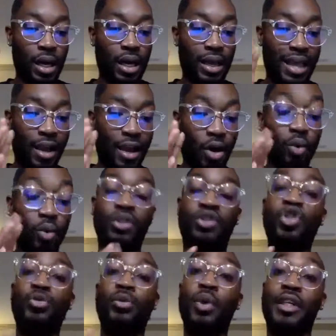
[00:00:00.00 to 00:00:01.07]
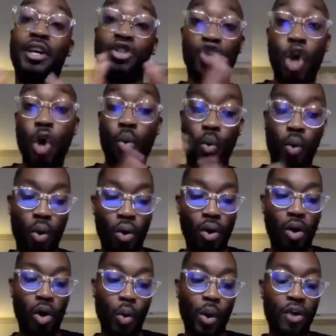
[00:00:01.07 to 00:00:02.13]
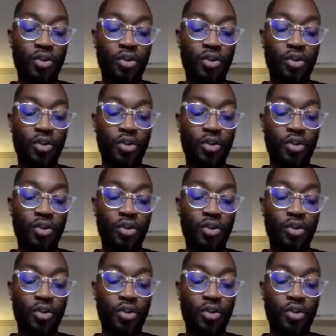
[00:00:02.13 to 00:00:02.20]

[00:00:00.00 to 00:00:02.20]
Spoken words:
or excuse me, where there's no war,